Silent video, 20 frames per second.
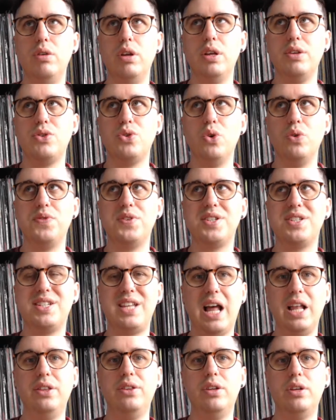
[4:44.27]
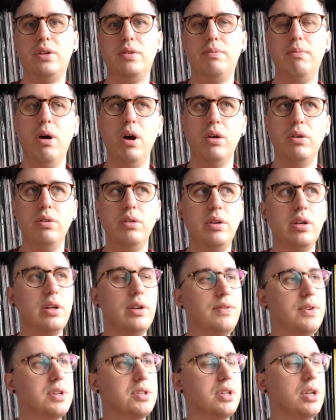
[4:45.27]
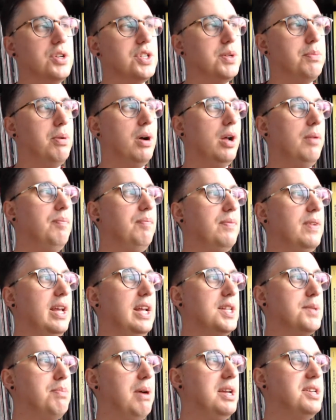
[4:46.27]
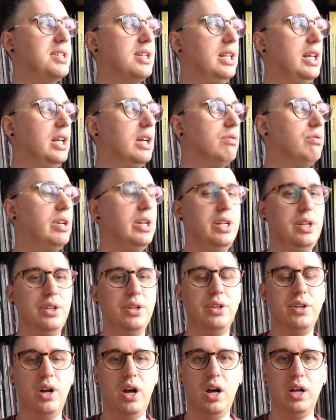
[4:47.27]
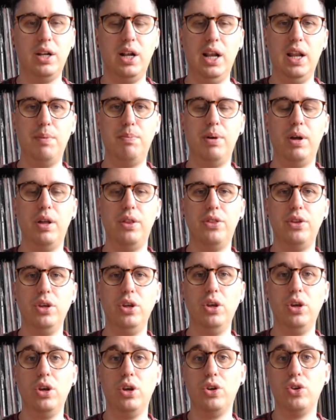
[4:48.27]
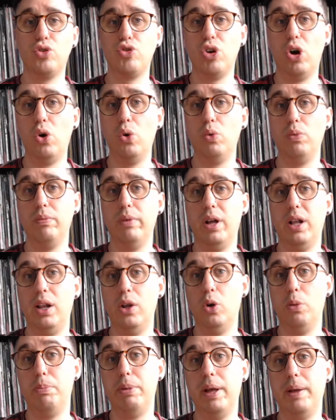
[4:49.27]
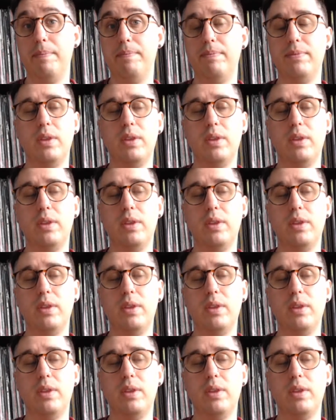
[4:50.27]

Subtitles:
sort of standard mode, if you excuse the pun, it's basically a really good hard clipper that you can control a little bit.